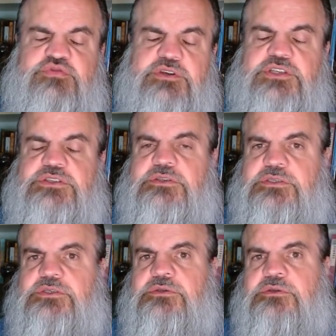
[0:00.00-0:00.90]
pushed
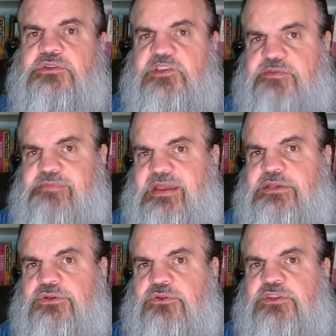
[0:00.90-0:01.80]
to
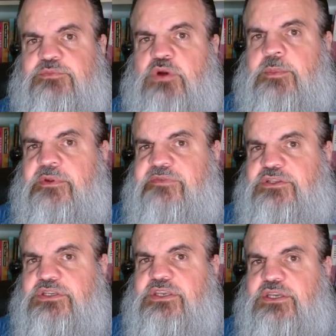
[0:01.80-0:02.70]
dismantle the Department
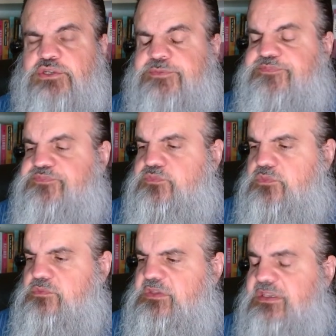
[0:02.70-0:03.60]
of Education,
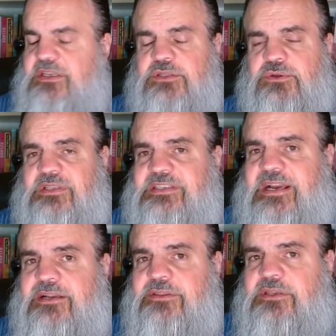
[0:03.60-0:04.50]
either
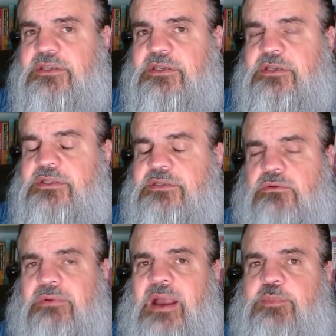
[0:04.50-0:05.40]
entirely
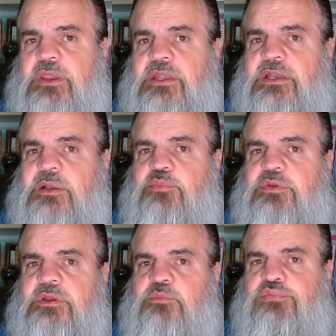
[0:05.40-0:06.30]
to wrapping it up
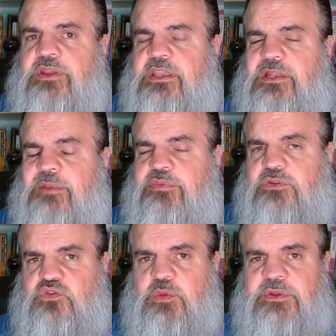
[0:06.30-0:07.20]
and breaking it up
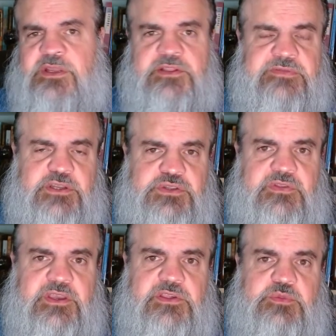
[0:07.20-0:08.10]
and distributing its
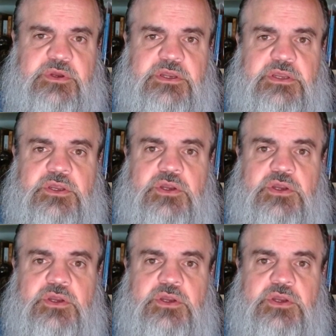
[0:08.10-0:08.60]
functions elsewhere,